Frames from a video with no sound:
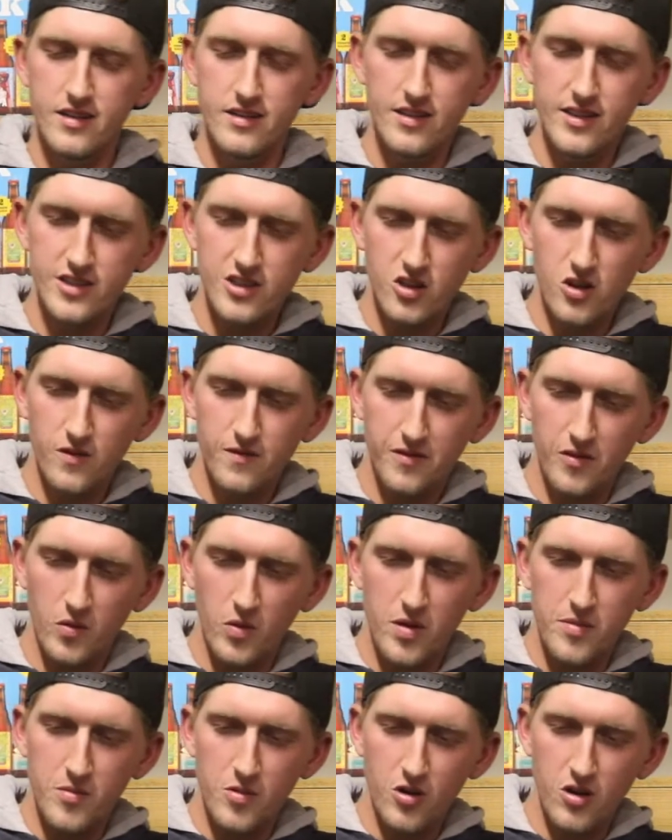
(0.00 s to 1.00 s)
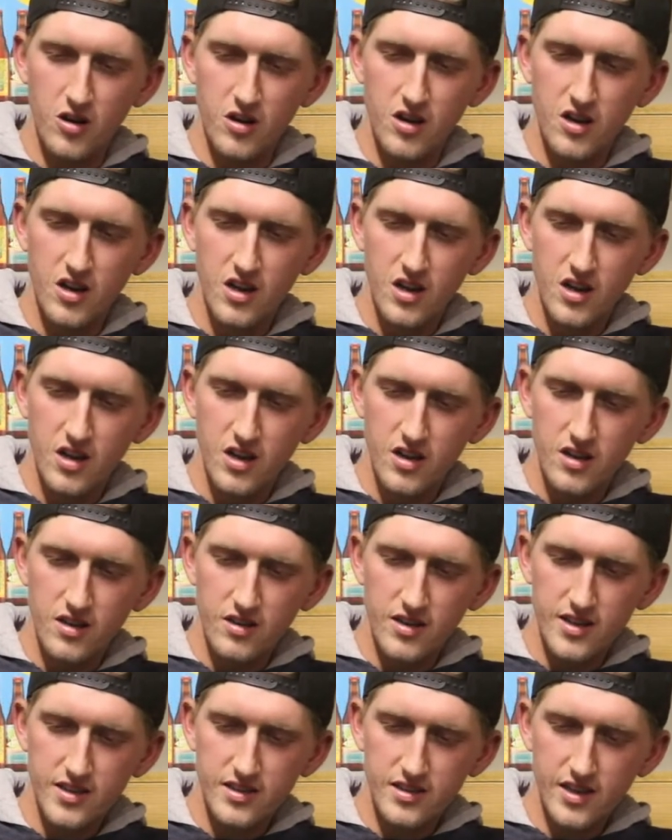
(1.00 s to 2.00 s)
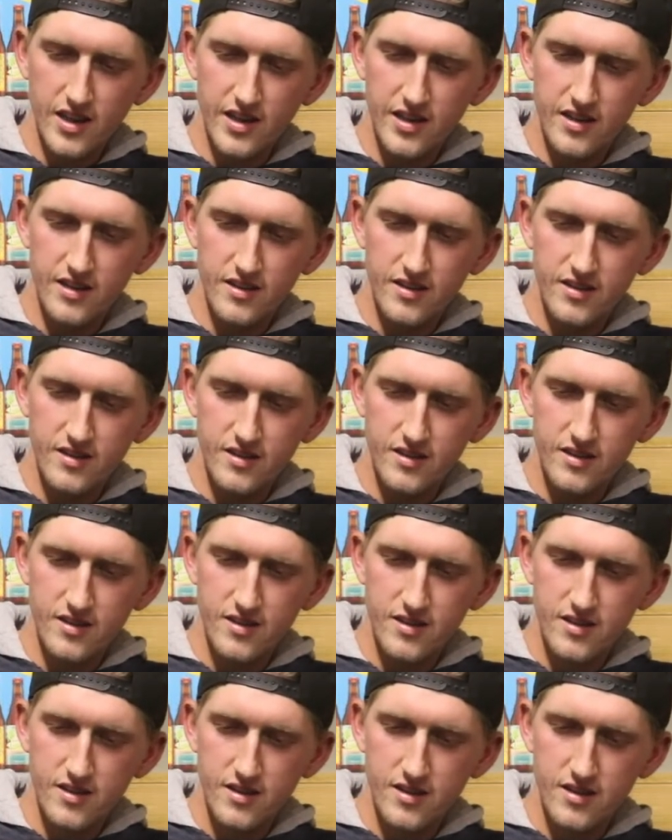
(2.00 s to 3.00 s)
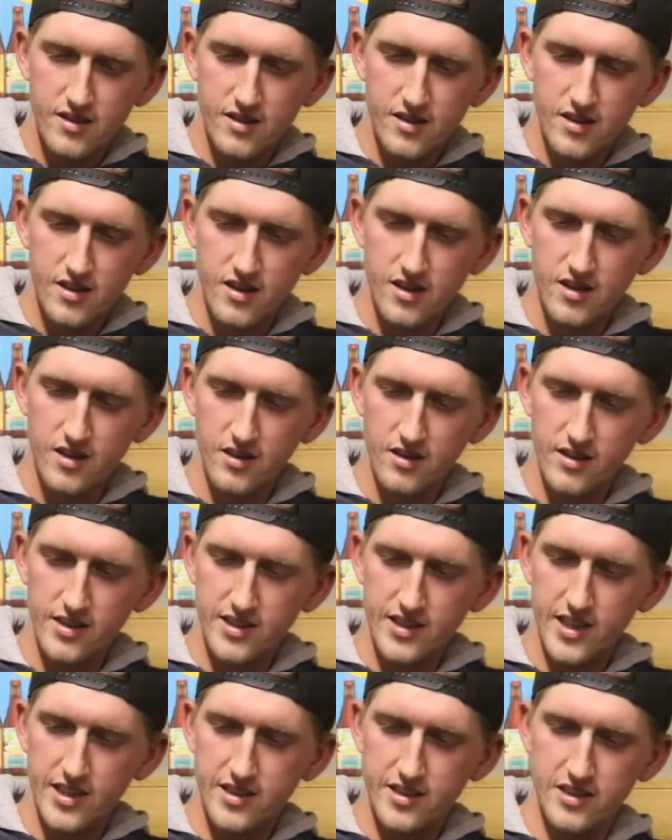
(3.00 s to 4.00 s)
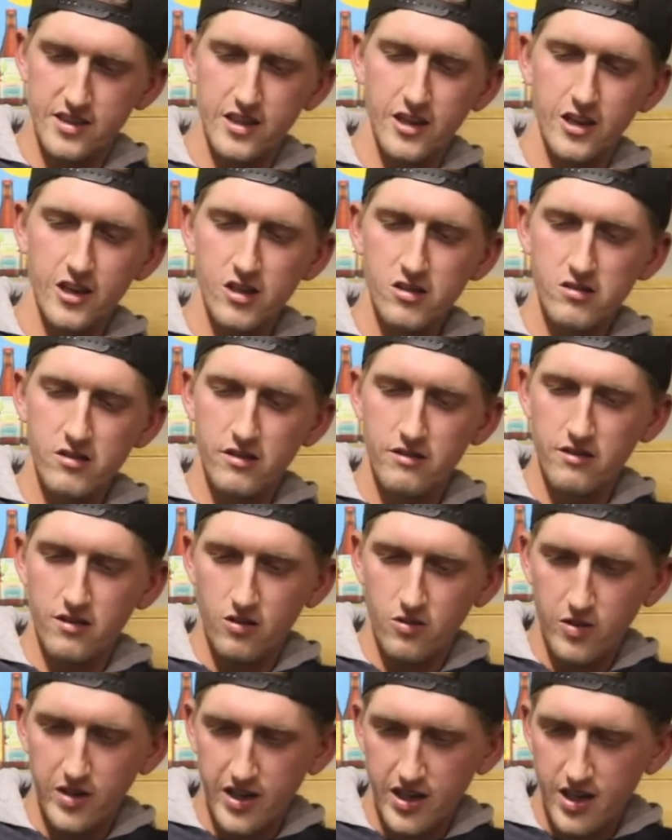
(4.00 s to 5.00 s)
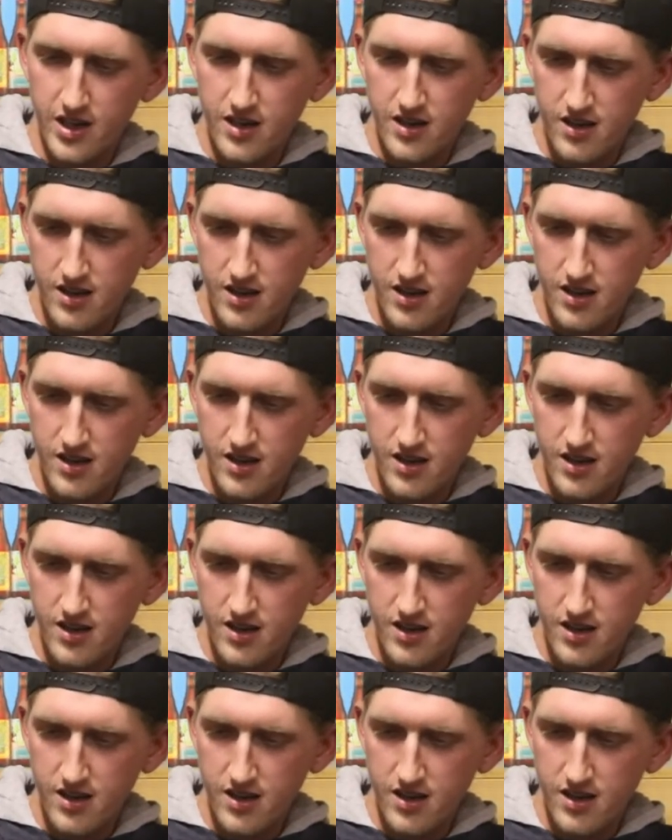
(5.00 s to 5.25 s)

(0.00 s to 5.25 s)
Let's go for one more. Let's get this concluded real quick.